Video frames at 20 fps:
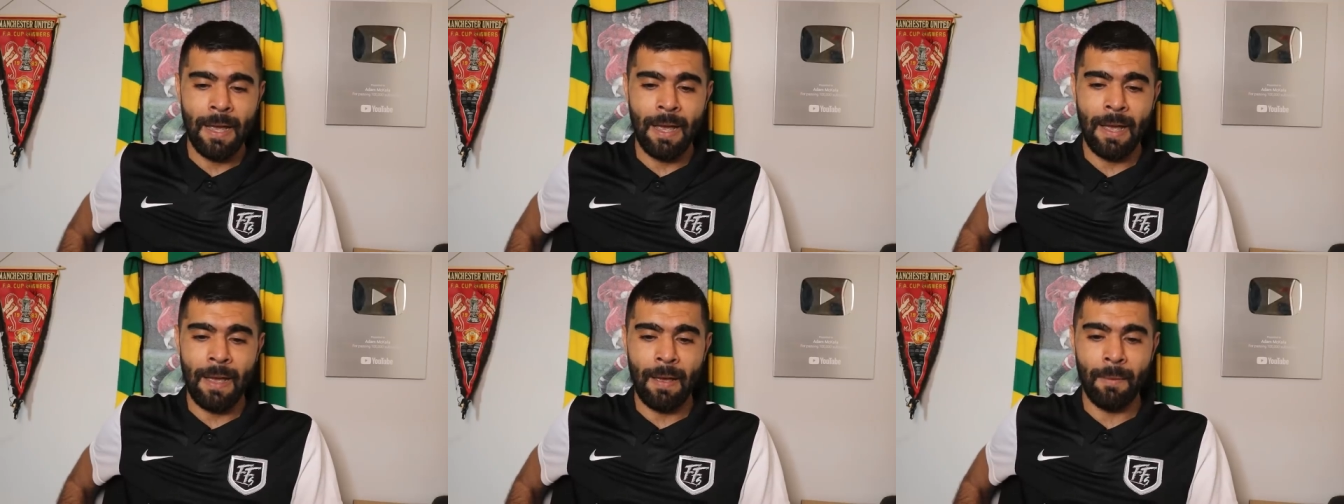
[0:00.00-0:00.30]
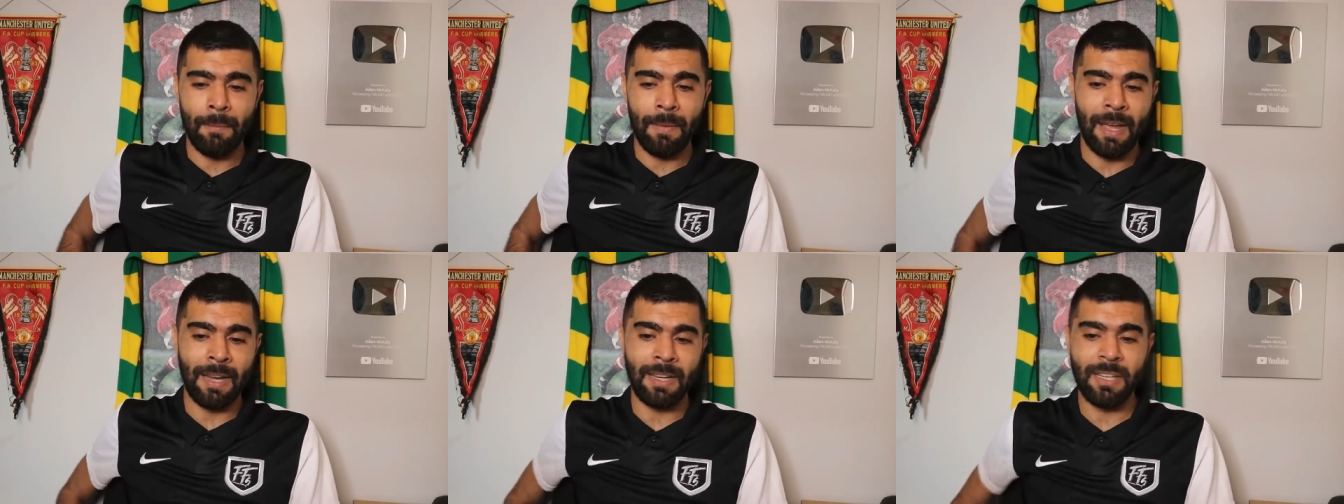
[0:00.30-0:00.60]

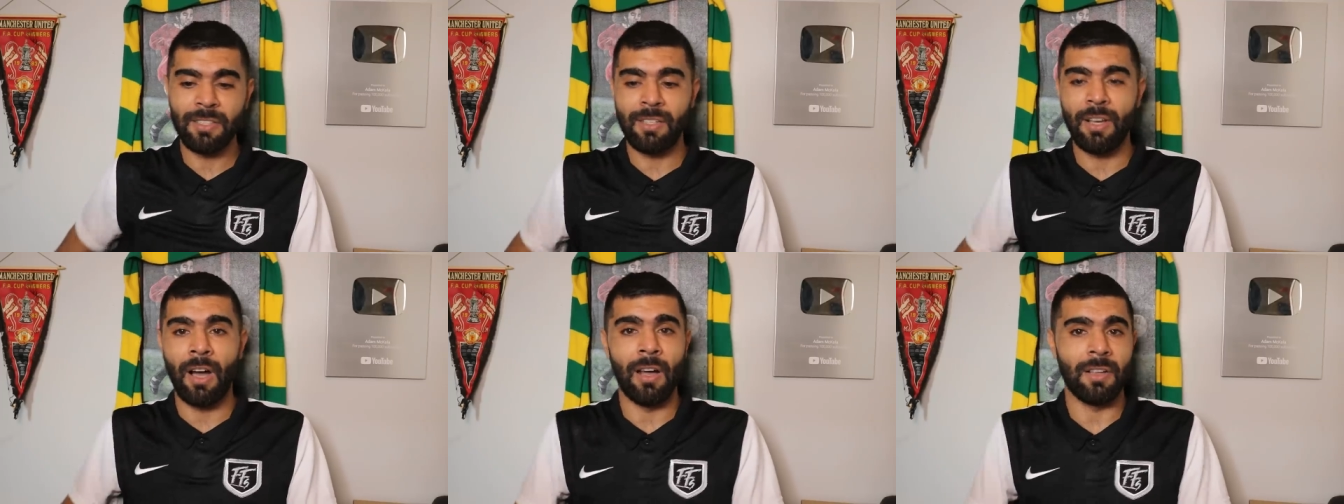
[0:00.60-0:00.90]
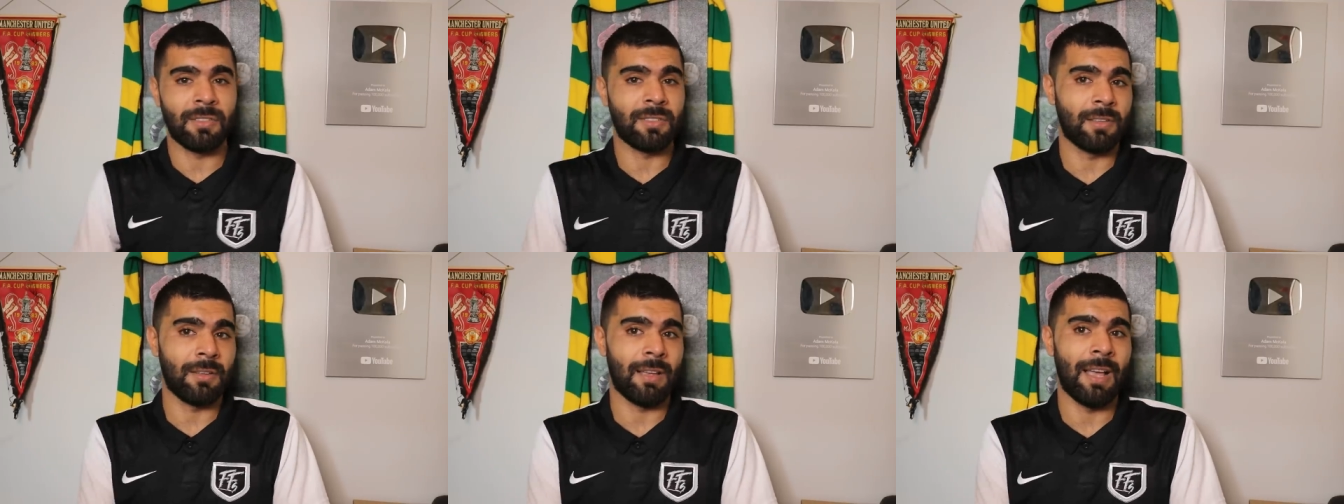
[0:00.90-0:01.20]
Um, and he's got
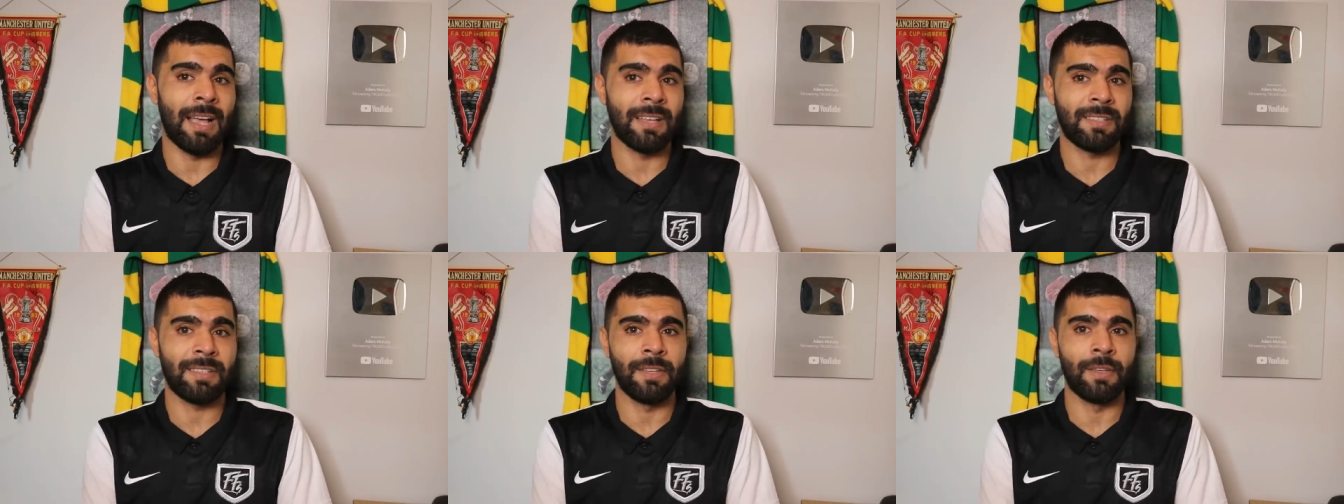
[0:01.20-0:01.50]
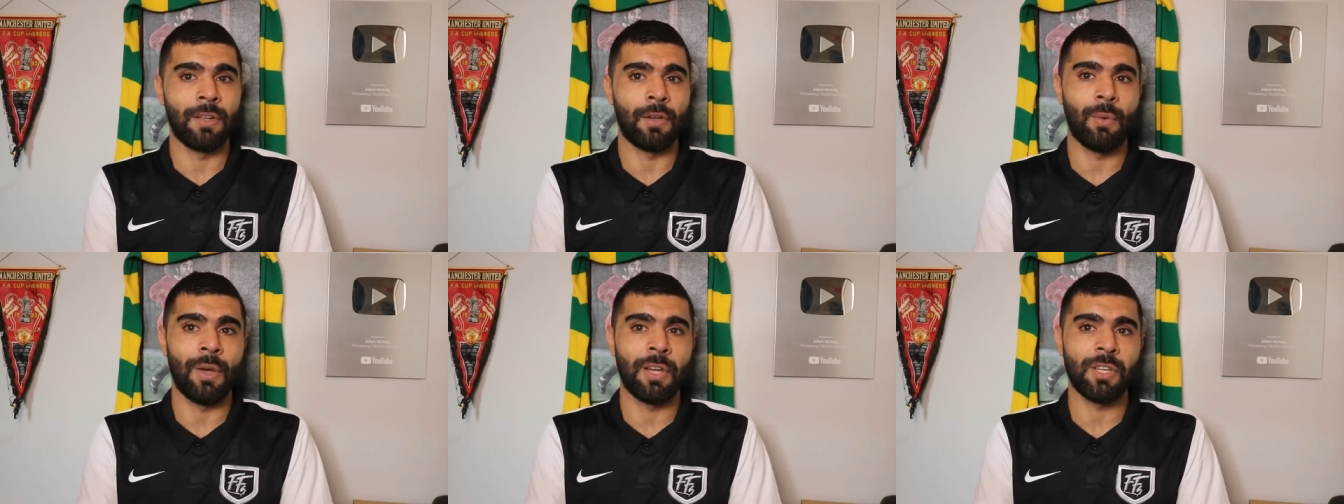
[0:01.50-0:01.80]
us asking
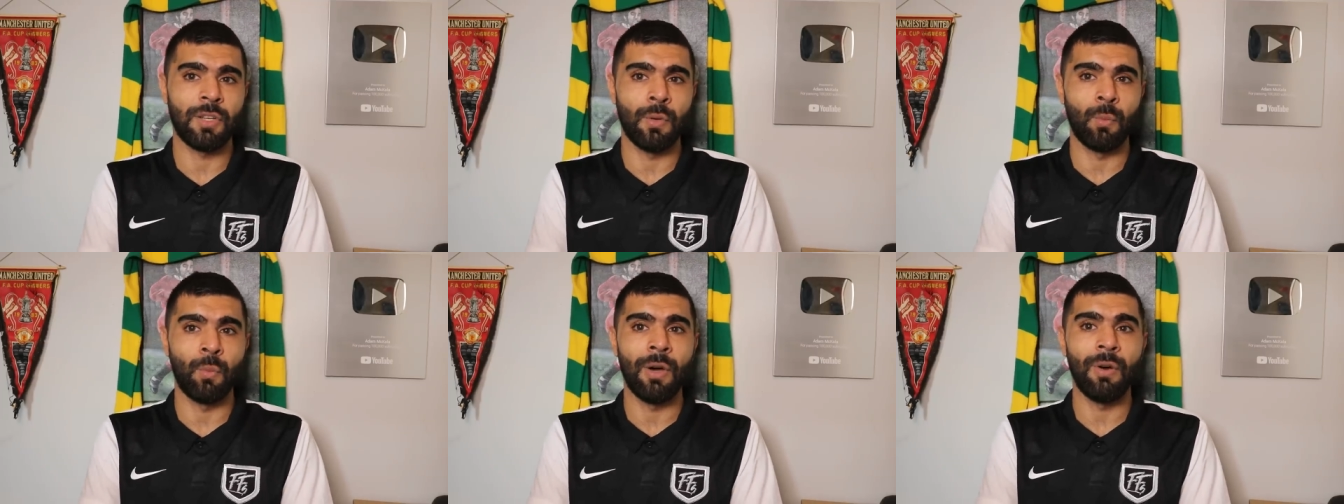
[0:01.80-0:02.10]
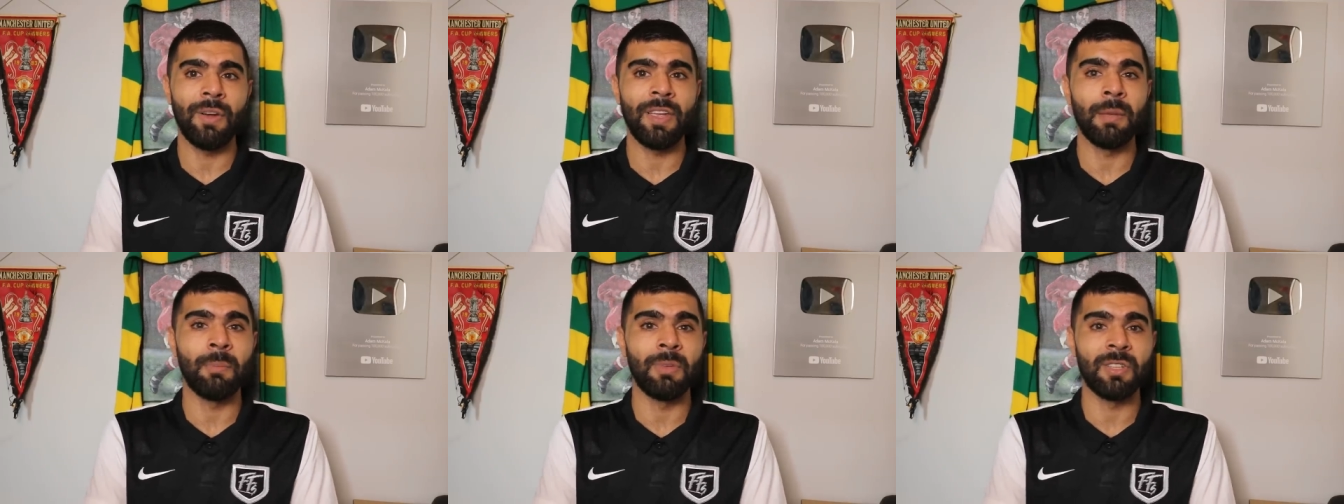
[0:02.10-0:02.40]
the question,
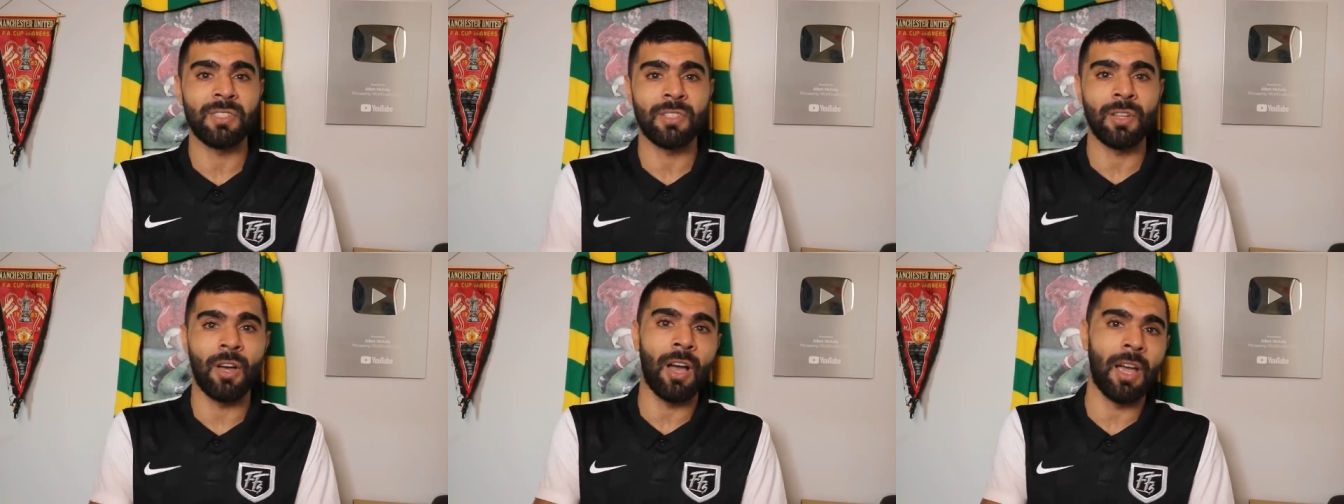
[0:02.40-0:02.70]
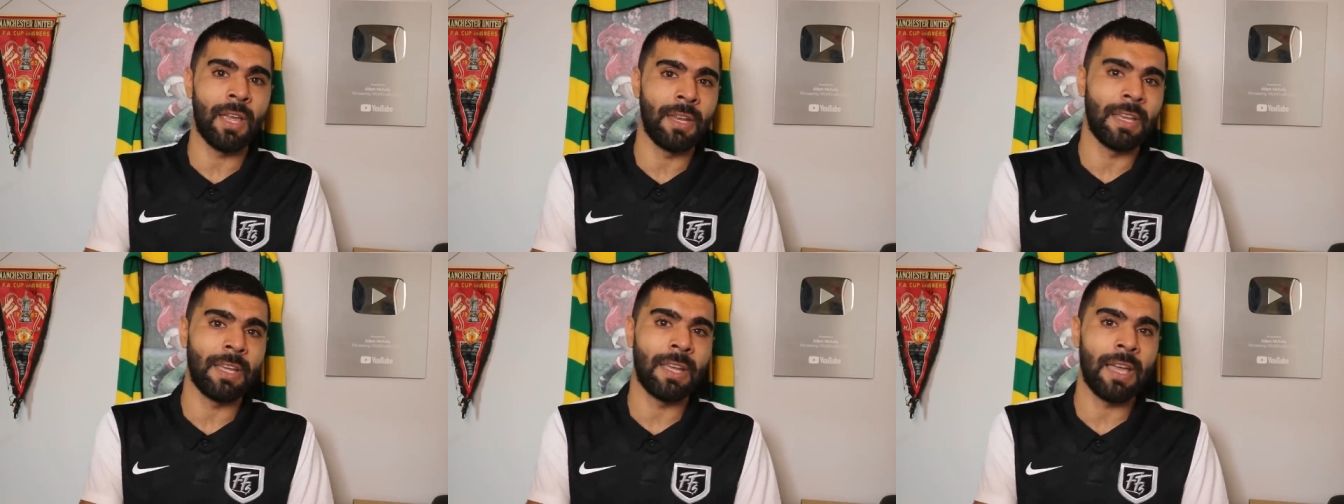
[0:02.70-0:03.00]
will he be
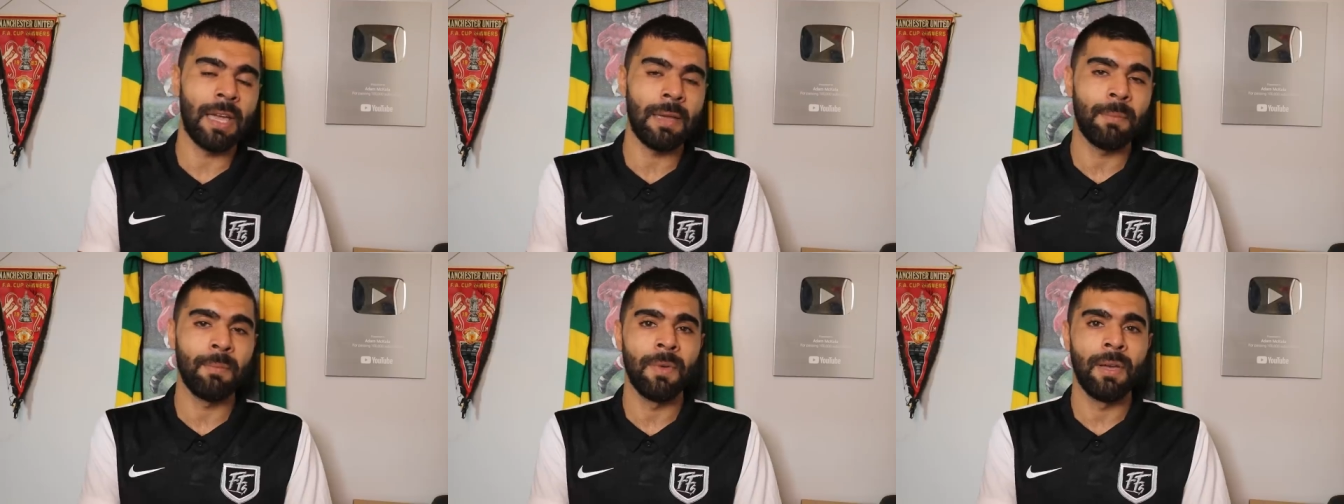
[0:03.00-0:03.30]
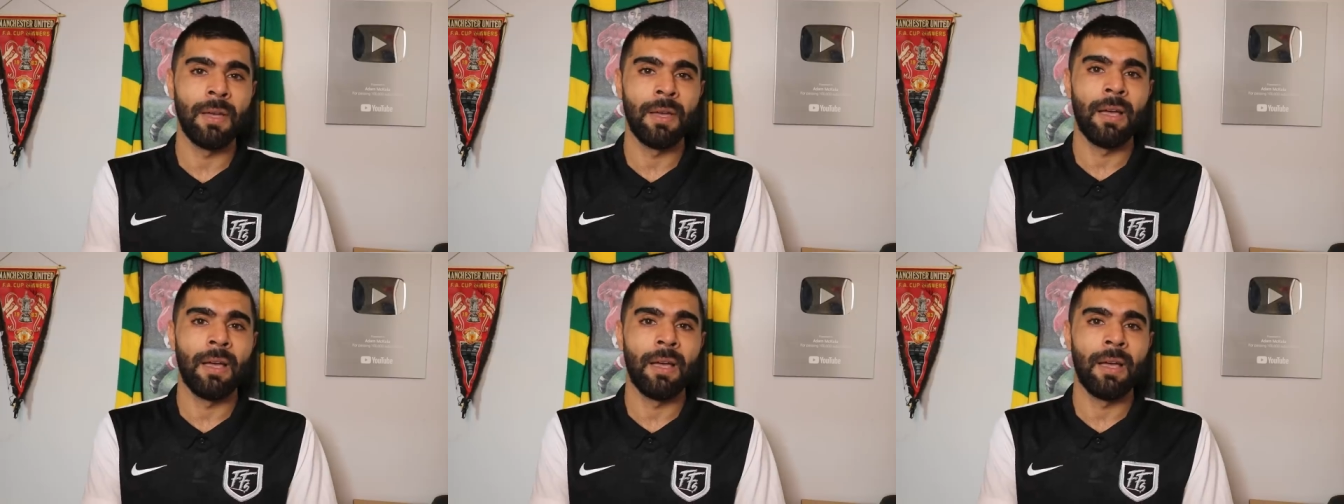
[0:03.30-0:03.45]
starting the game